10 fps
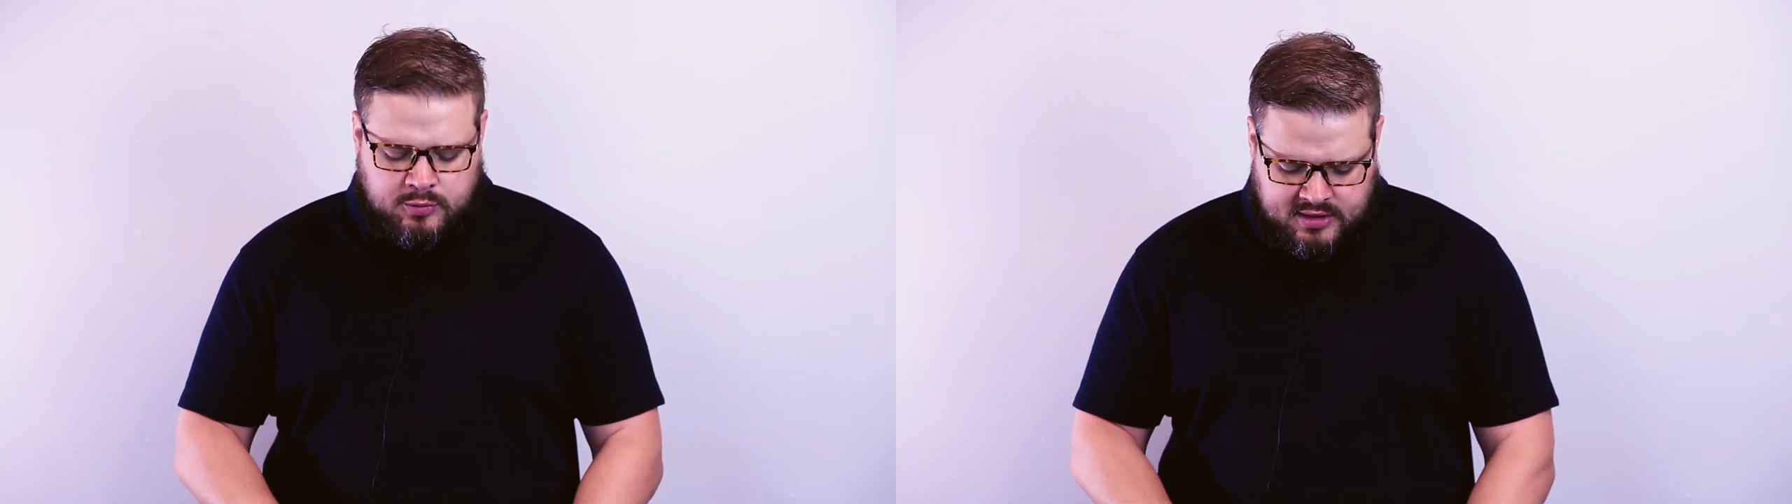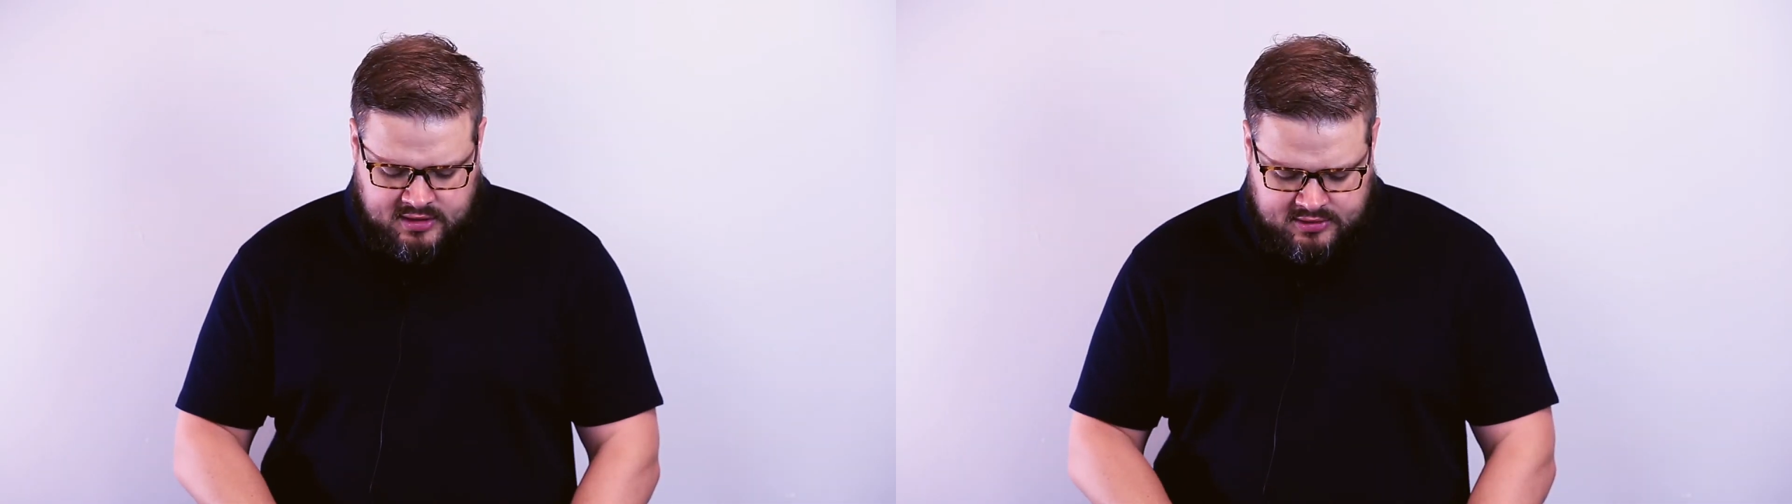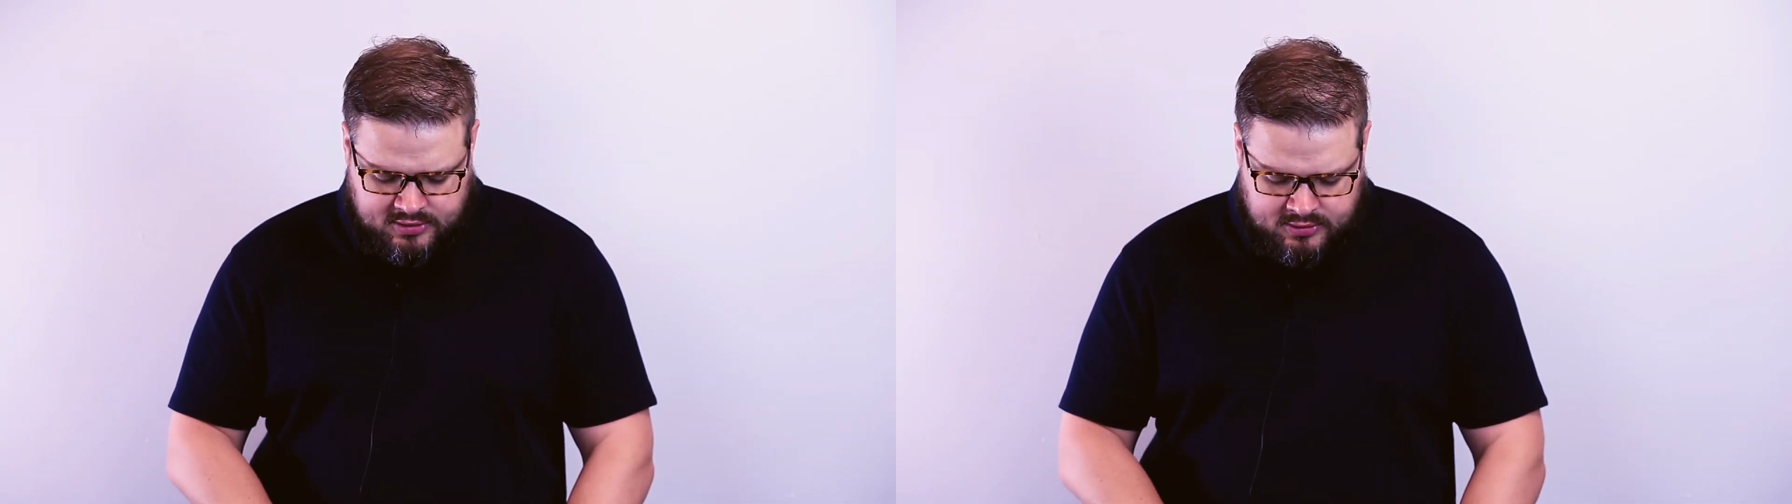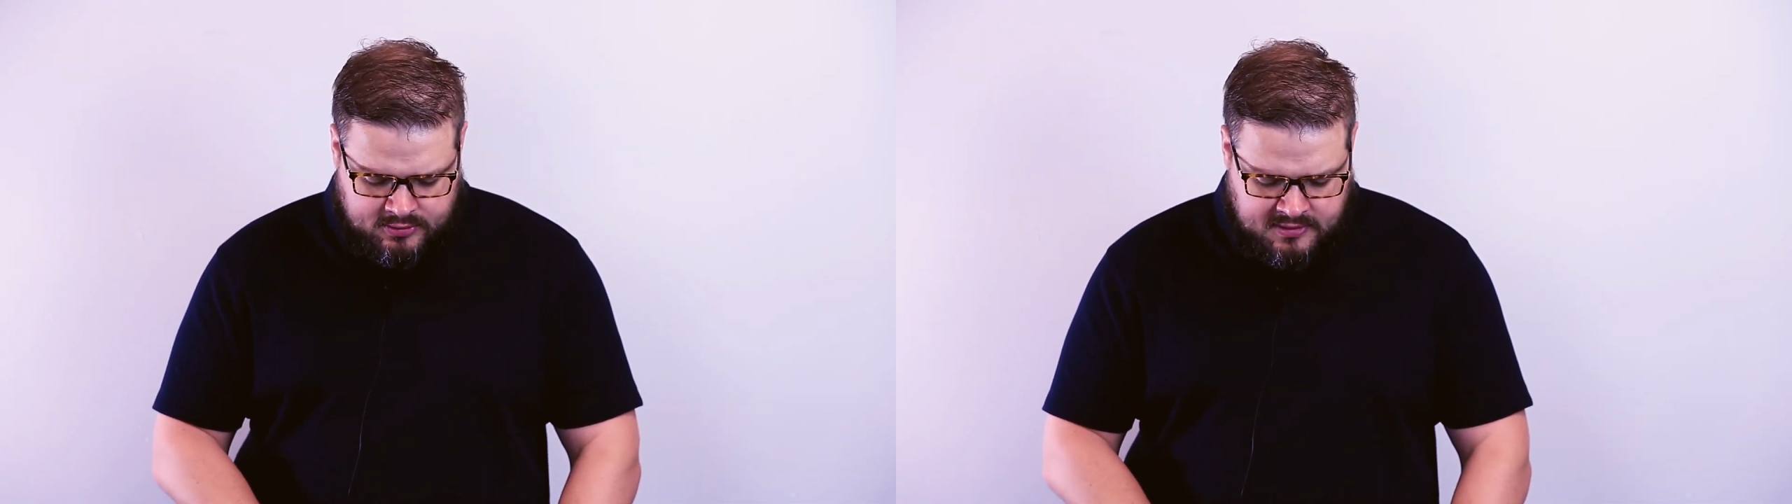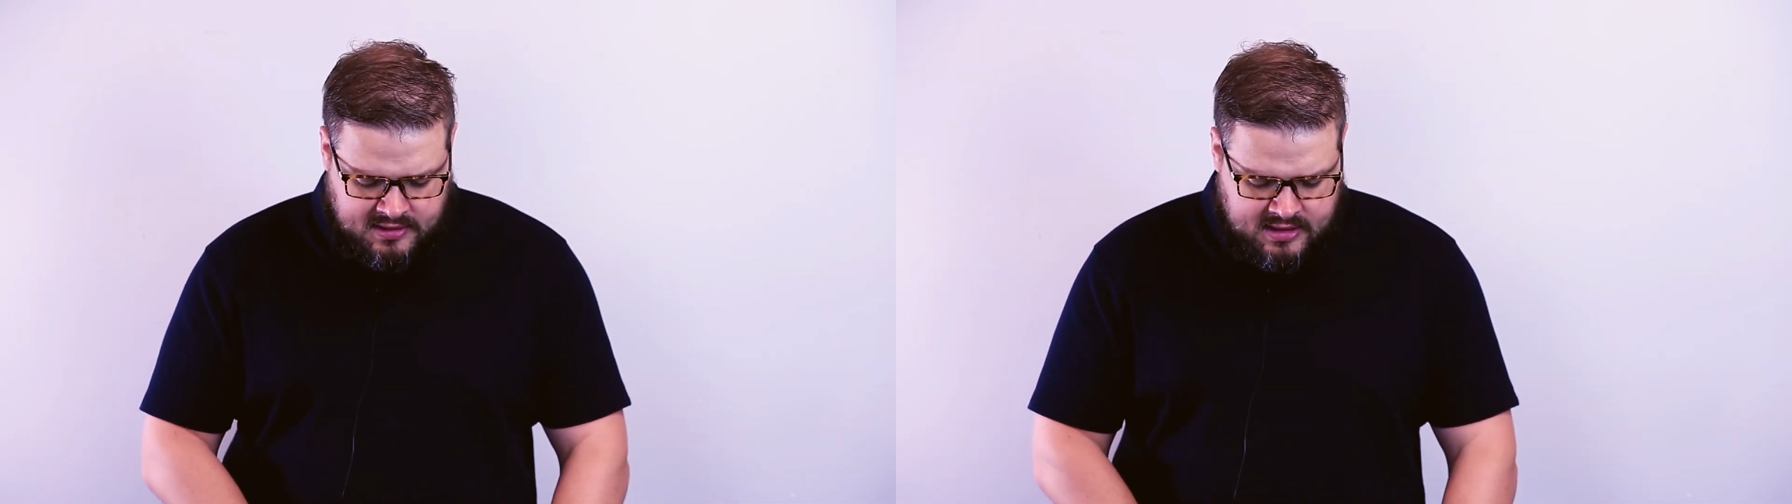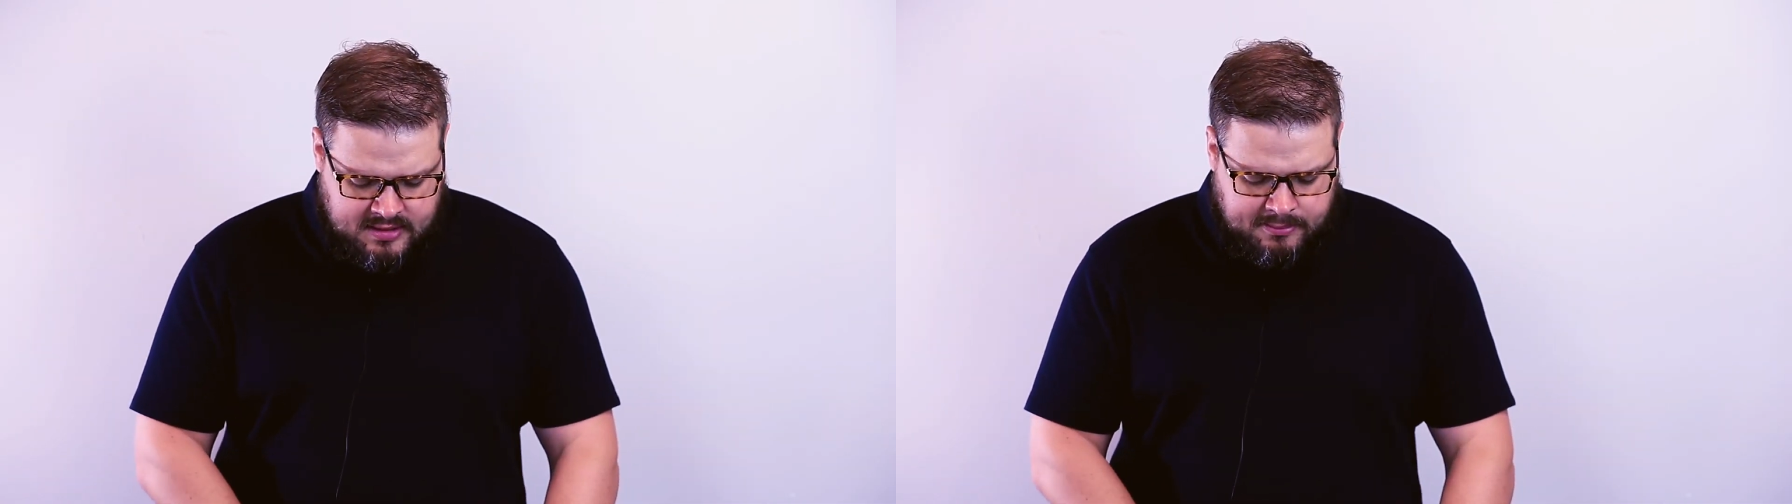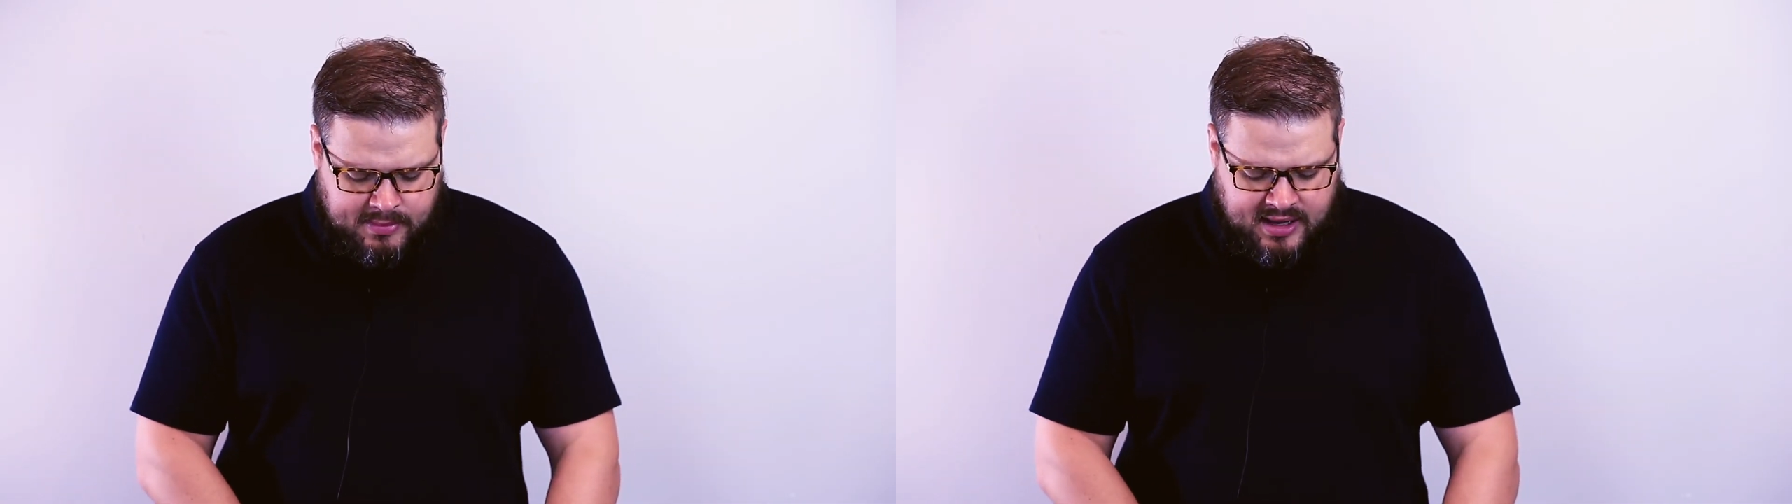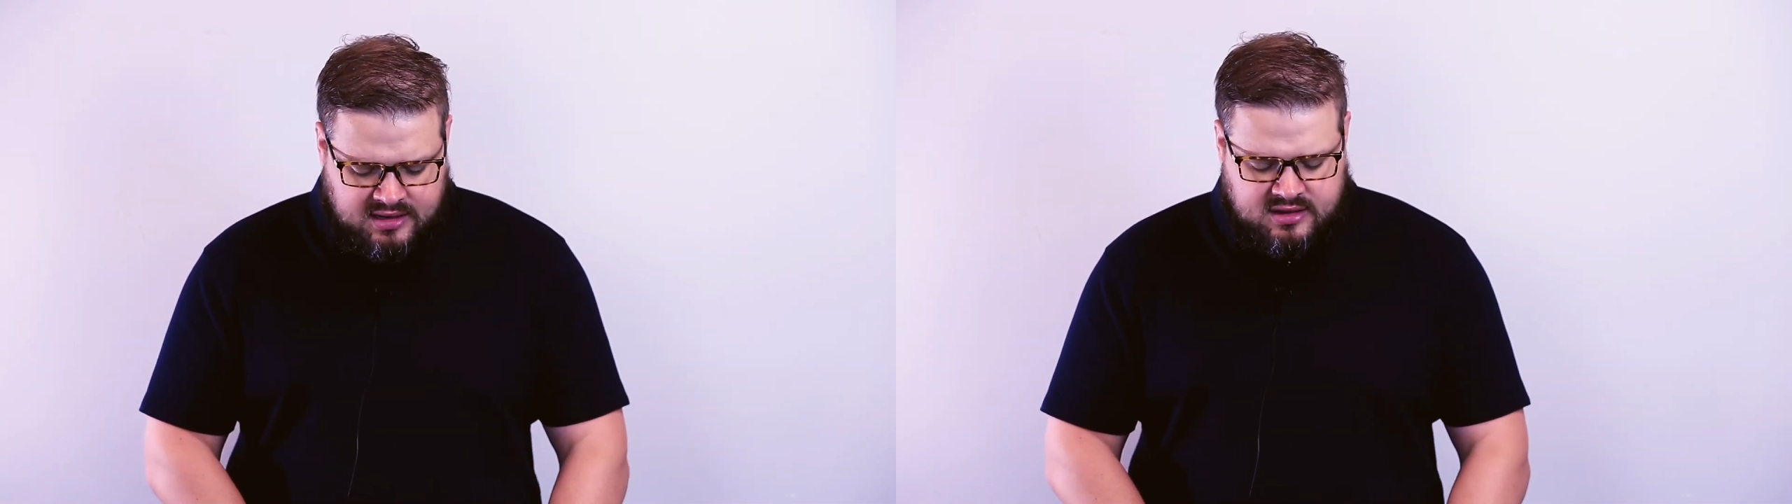with an eternal
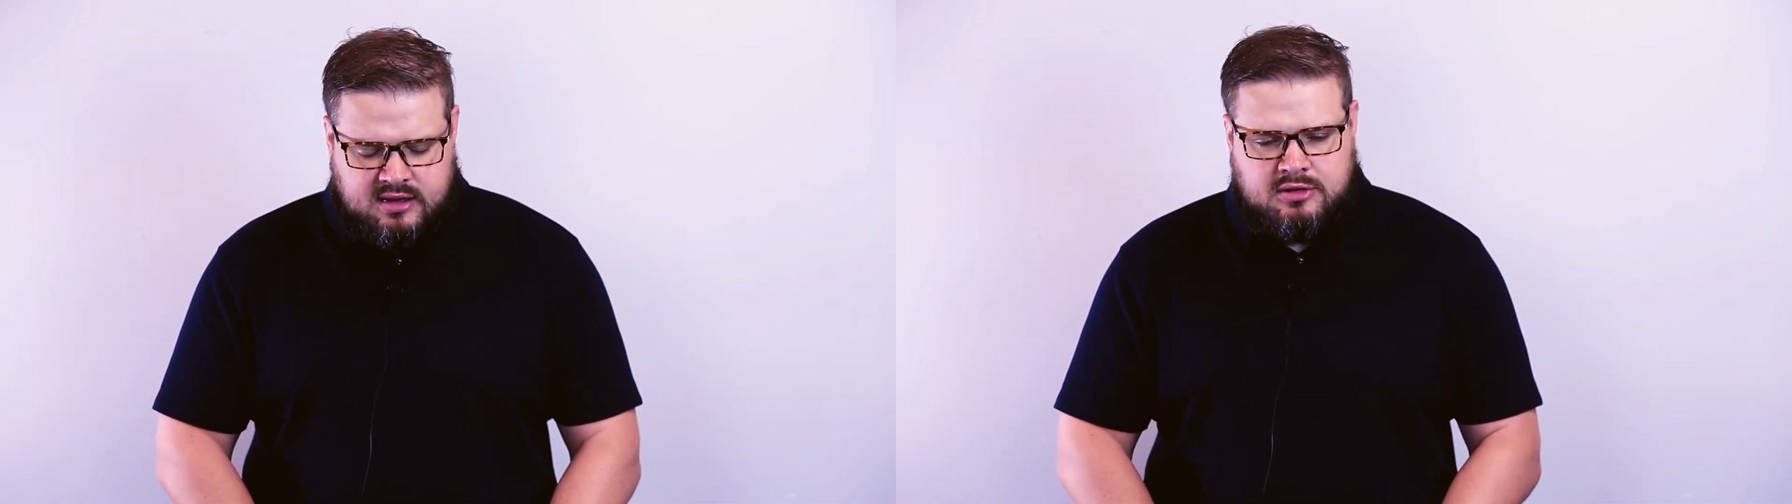mindset.